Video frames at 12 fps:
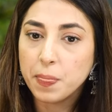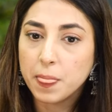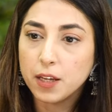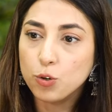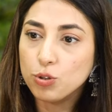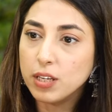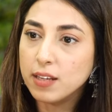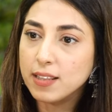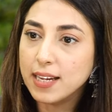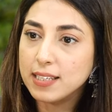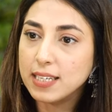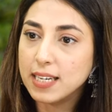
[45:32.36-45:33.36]
you think
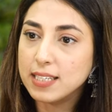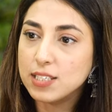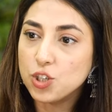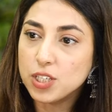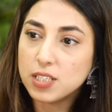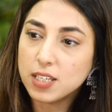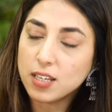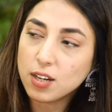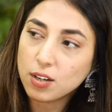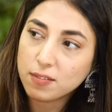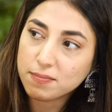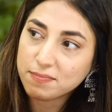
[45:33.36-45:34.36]
that it's just in
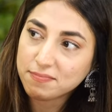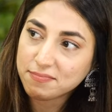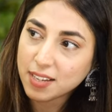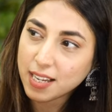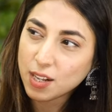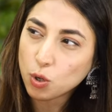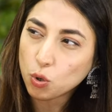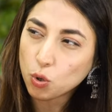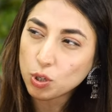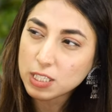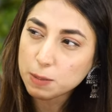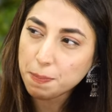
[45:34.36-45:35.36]
a in a
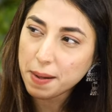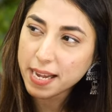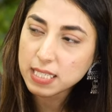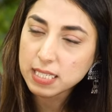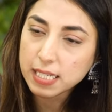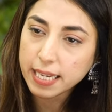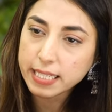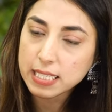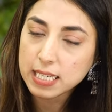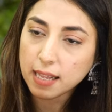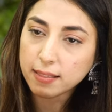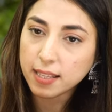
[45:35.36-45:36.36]
good space, it's
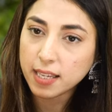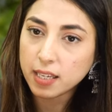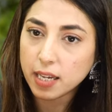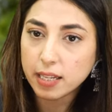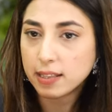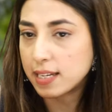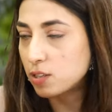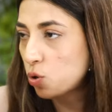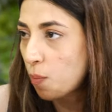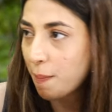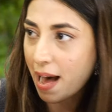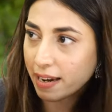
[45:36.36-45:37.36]
nothing, there's
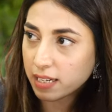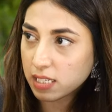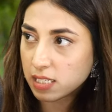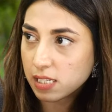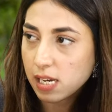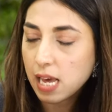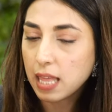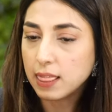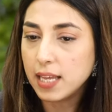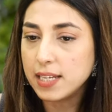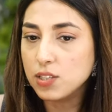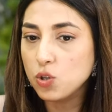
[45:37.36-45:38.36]
no malice,
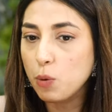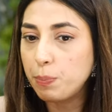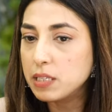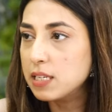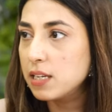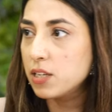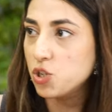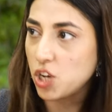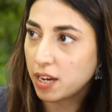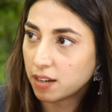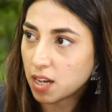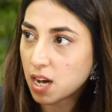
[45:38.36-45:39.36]
there's no personal
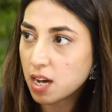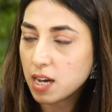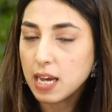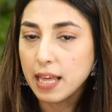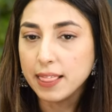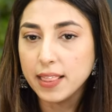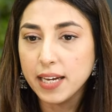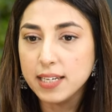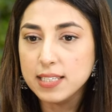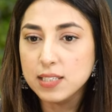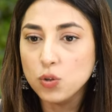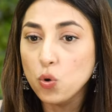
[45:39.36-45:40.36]
agenda, there
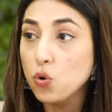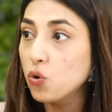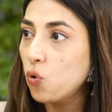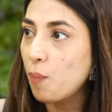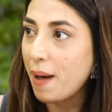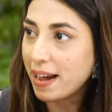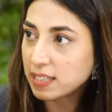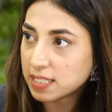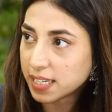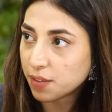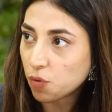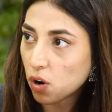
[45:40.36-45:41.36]
is no romance
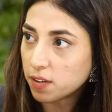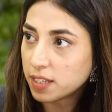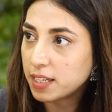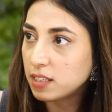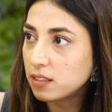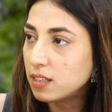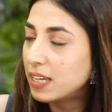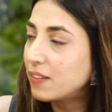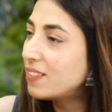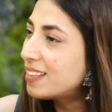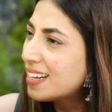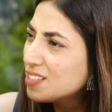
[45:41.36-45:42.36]
involved in it,
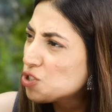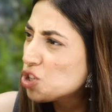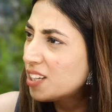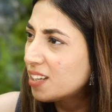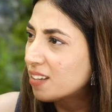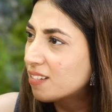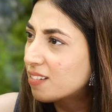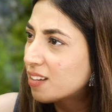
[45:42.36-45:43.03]
even mm-hmm. that's cheating.